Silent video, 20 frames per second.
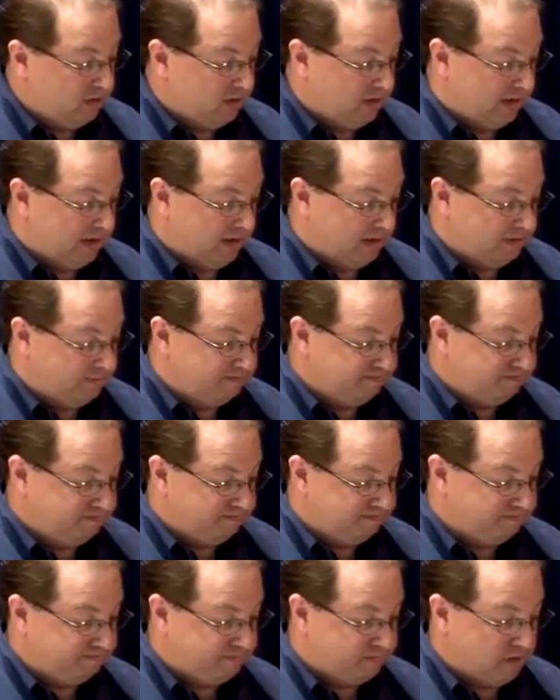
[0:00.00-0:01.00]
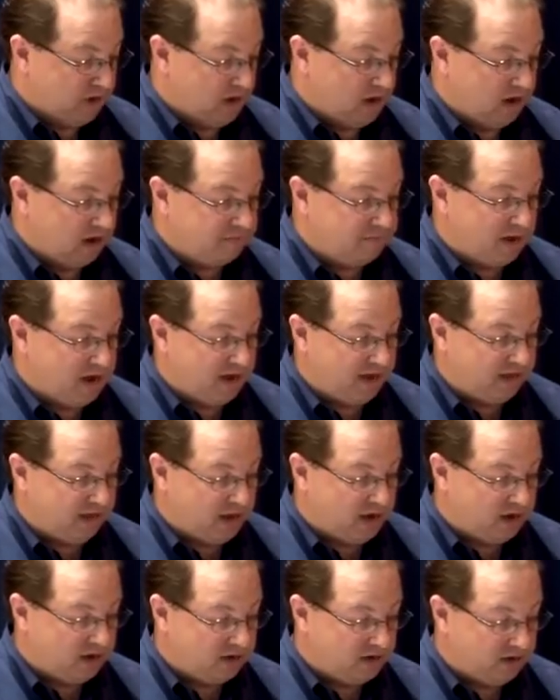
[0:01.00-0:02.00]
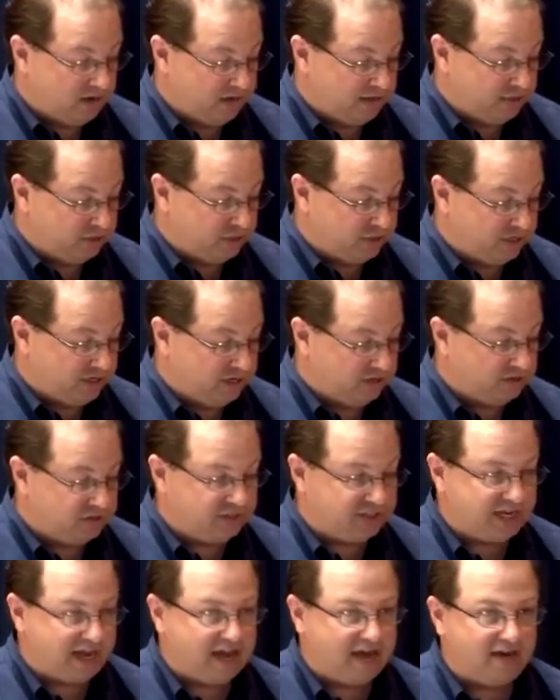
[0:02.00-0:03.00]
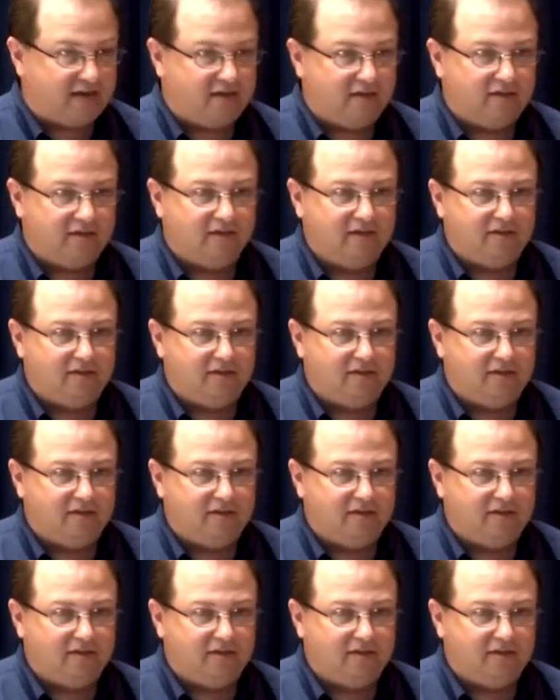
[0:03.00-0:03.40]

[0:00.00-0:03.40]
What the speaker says: Our engineers said,